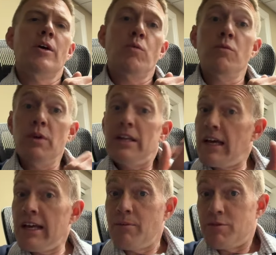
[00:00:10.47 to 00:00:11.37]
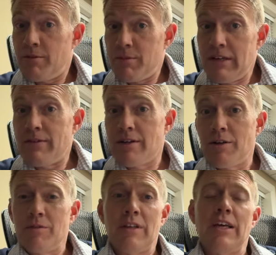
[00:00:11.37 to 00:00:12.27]
when we name some
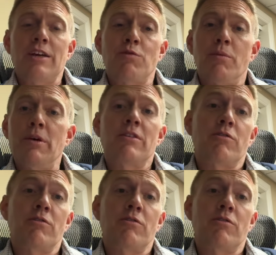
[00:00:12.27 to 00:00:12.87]
difficult things we've been